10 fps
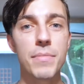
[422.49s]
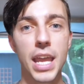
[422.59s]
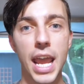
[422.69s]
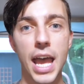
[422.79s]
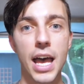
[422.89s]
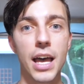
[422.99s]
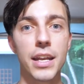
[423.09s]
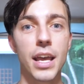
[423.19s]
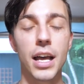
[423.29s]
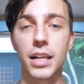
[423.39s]
they
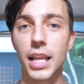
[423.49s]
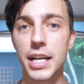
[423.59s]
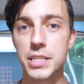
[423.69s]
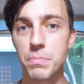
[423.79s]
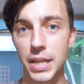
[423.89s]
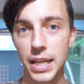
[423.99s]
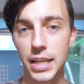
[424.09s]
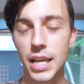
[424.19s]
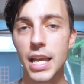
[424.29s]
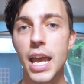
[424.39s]
had a Class
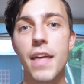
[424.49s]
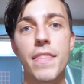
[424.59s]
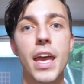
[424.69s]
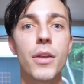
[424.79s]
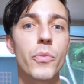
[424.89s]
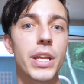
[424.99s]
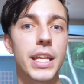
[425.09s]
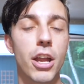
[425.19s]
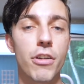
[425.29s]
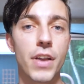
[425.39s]
B, and then we
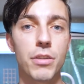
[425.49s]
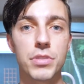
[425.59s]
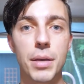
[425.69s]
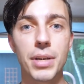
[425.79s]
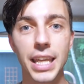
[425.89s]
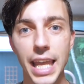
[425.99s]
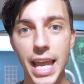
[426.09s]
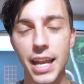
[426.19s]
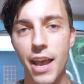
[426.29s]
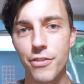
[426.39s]
caravan with them
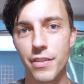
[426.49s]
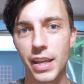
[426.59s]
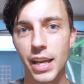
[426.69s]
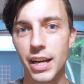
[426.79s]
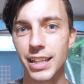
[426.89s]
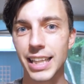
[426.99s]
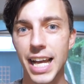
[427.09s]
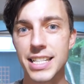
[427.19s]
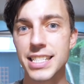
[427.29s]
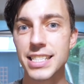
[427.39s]
again after they got a
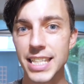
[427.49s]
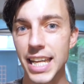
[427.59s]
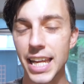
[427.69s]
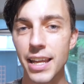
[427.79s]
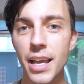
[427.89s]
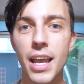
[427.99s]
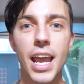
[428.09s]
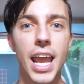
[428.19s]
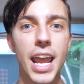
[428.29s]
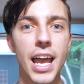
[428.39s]
Class C,
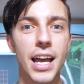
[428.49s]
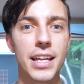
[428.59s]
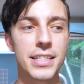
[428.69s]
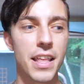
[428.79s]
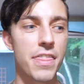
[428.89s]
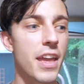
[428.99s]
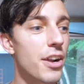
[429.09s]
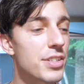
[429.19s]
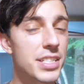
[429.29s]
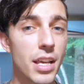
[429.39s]
and
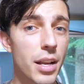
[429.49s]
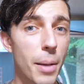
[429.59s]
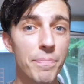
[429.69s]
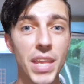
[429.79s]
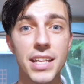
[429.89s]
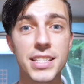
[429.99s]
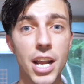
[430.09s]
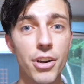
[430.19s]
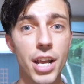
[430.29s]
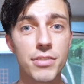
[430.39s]
their setup and
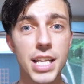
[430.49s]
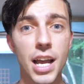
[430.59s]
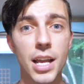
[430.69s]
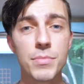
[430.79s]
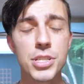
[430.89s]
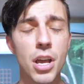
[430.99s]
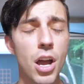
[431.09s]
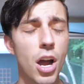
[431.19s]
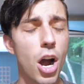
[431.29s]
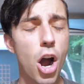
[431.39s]
teardown times
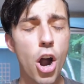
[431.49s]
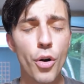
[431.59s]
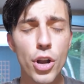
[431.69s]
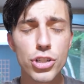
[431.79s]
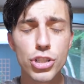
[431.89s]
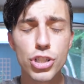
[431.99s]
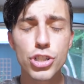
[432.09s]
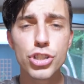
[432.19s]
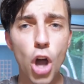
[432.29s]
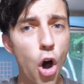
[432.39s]
are
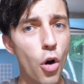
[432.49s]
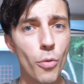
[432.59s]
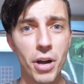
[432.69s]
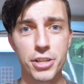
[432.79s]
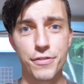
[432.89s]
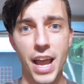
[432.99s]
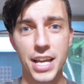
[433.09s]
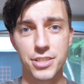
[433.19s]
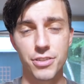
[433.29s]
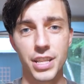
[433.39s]
so much
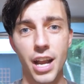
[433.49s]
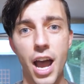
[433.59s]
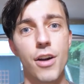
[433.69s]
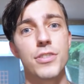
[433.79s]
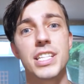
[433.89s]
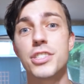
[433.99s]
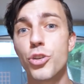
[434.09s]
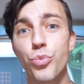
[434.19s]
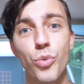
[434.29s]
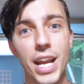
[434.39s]
faster than ours. It's
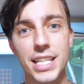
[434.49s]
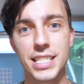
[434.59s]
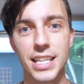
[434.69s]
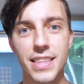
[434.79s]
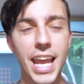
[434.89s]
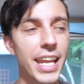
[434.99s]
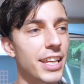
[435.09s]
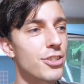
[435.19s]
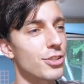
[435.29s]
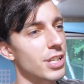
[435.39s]
crazy. They
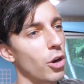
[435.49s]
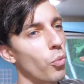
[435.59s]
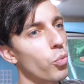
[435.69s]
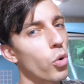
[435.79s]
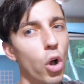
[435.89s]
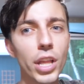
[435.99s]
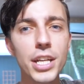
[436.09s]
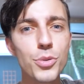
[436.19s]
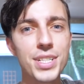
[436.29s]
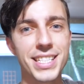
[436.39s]
can just like roll
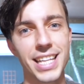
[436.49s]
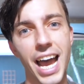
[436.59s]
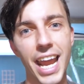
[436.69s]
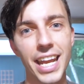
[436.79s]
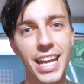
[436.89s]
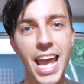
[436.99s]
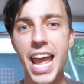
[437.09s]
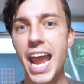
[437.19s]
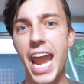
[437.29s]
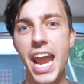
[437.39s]
into a site
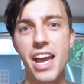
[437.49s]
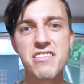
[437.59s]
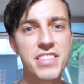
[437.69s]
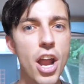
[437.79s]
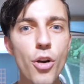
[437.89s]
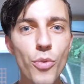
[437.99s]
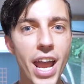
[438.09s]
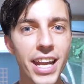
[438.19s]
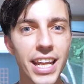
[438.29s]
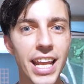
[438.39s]
and they're
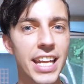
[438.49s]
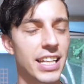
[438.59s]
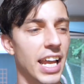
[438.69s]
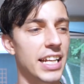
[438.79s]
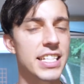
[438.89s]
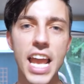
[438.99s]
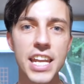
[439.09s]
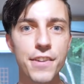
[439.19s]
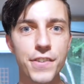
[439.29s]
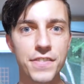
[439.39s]
ready in like
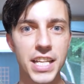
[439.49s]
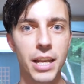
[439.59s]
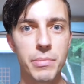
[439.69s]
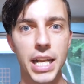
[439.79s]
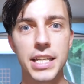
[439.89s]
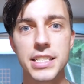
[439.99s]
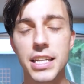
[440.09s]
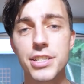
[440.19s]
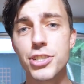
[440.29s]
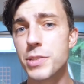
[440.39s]
10 to 15 minutes.
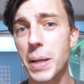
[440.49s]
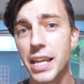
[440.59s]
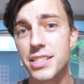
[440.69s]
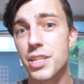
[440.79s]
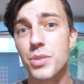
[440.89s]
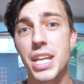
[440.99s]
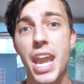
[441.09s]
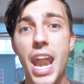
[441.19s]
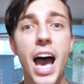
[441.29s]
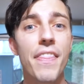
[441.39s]
And it's just because there's
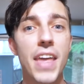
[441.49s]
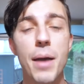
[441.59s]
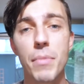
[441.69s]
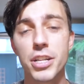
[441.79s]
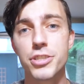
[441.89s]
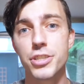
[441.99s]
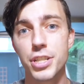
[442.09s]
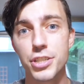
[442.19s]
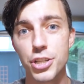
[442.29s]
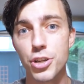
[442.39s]
not that much
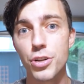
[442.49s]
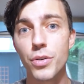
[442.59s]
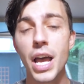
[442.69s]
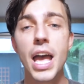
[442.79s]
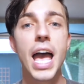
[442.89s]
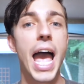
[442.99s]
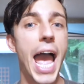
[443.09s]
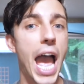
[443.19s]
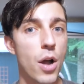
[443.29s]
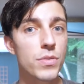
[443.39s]
to do
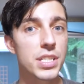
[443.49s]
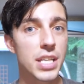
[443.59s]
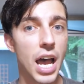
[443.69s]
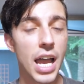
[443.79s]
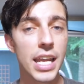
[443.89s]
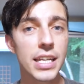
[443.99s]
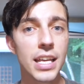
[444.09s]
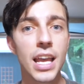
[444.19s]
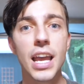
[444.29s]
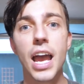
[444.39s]

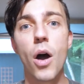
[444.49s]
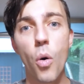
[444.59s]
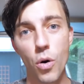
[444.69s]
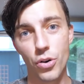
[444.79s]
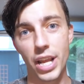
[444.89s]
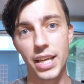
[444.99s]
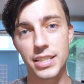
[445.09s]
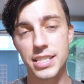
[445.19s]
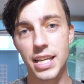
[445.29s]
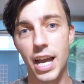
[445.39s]
outside or
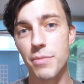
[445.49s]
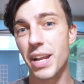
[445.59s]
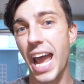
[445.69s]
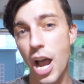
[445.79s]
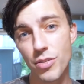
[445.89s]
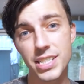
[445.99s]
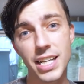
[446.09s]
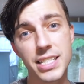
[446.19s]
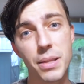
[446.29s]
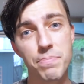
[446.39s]
inside, but
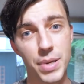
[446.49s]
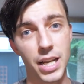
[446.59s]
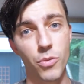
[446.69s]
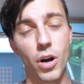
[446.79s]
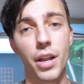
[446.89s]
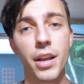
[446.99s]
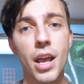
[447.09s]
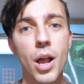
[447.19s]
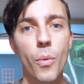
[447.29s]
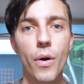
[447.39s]
outside's the big one.
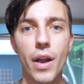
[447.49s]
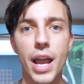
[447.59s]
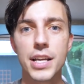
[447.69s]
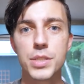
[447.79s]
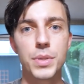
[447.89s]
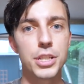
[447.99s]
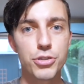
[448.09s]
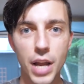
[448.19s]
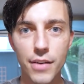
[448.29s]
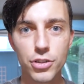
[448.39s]
Whereas with a
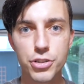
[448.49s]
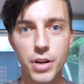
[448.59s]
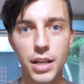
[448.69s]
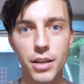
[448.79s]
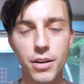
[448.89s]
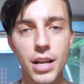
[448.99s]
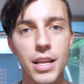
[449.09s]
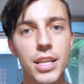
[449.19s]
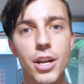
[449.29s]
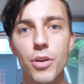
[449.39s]
travel trailer,
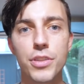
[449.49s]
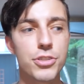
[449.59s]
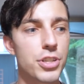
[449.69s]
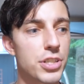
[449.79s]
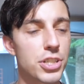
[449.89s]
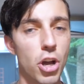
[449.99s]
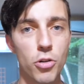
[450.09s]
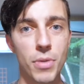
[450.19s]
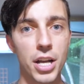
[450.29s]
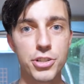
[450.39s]
you know, there's just
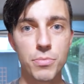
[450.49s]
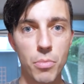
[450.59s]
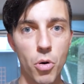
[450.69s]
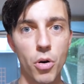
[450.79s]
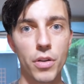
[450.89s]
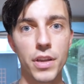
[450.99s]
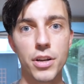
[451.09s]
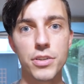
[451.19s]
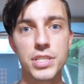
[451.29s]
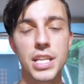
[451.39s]
so much more.
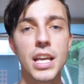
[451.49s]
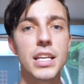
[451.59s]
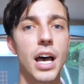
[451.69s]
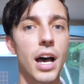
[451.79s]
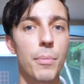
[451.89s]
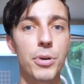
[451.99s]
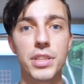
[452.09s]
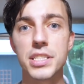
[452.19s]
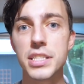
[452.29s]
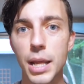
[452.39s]
There's
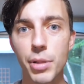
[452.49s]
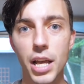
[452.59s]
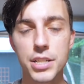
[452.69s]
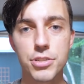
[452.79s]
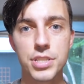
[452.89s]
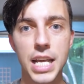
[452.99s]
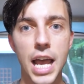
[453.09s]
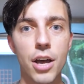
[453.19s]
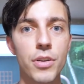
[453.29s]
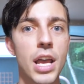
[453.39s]
putting the stabilizers
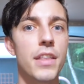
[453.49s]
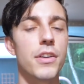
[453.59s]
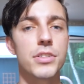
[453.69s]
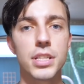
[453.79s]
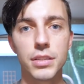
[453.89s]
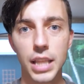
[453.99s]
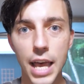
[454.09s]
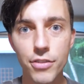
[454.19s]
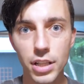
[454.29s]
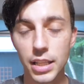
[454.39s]
down. There's
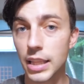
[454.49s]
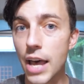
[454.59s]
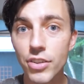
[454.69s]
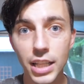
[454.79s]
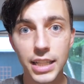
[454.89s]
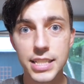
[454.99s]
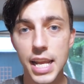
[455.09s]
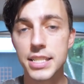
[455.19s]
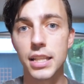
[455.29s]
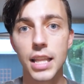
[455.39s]
leveling
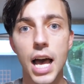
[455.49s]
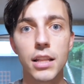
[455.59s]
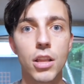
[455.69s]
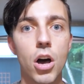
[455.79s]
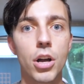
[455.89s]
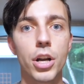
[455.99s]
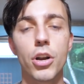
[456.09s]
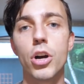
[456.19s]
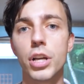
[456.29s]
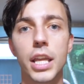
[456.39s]
takes a lot
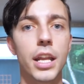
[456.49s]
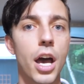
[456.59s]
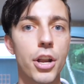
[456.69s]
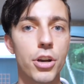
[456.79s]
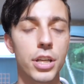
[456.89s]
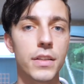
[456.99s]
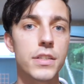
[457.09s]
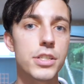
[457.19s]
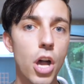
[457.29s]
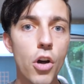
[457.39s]
longer, hooking and unhooking
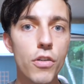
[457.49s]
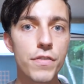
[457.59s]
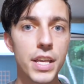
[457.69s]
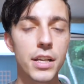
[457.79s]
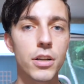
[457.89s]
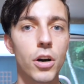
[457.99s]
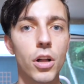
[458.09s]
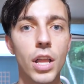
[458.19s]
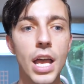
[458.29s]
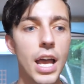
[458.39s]
the tow vehicle.